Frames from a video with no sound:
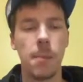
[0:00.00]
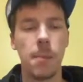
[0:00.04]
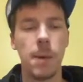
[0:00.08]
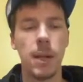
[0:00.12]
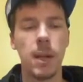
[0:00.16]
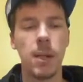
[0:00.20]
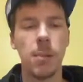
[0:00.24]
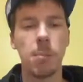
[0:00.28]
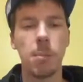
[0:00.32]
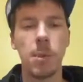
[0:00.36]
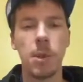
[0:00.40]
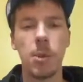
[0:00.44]
My
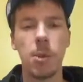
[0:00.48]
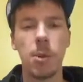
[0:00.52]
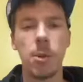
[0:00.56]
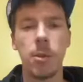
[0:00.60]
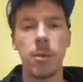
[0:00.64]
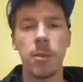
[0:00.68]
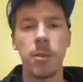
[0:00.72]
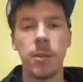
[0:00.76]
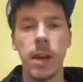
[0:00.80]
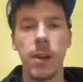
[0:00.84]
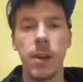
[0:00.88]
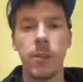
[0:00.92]
computer
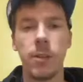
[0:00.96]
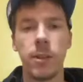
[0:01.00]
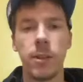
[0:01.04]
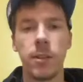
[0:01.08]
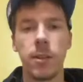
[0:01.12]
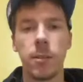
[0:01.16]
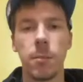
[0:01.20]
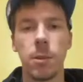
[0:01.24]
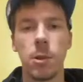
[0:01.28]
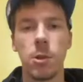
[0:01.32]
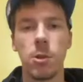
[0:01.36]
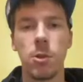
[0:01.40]
is having
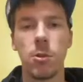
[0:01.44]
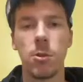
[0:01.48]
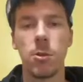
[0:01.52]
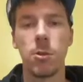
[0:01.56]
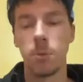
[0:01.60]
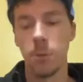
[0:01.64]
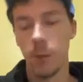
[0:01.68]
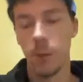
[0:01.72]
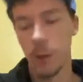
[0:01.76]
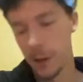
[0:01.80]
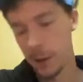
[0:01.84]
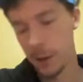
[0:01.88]
some
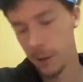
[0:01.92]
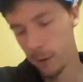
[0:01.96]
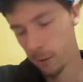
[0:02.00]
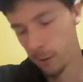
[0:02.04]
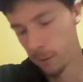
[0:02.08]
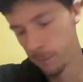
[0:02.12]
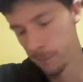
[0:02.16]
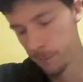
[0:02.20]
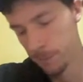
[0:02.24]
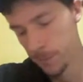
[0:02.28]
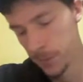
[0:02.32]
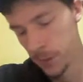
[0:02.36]
issues right
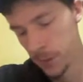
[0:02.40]
now